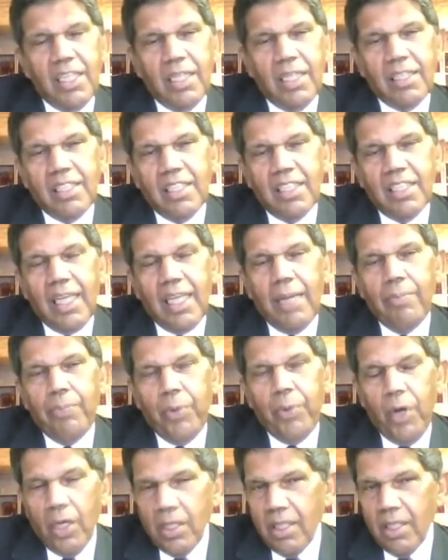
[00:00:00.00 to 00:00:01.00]
it's the
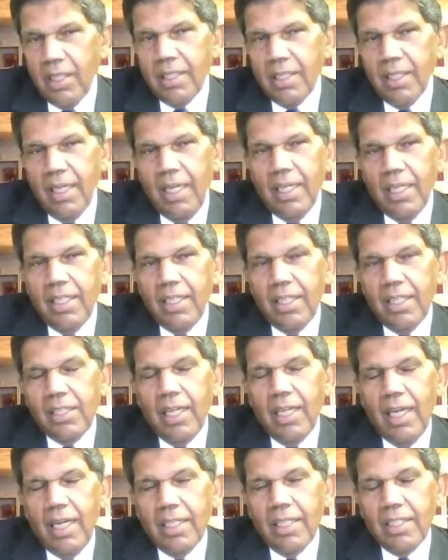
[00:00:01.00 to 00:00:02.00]
same process
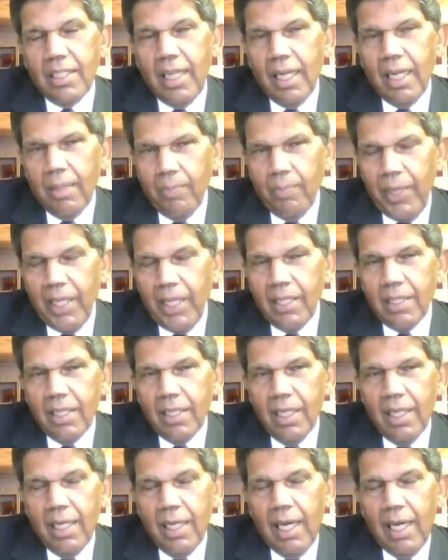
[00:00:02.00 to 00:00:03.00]
that has taken
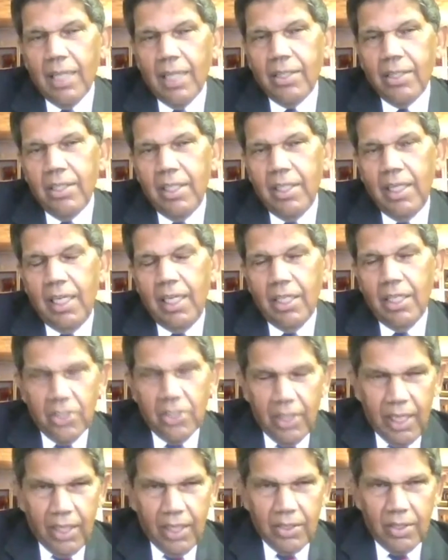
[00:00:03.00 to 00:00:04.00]
place at the
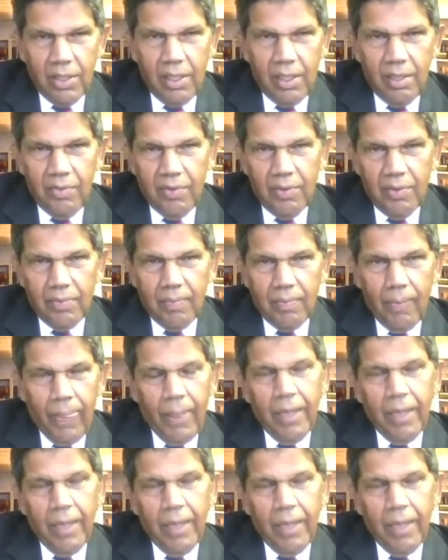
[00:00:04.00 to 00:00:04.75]
international level.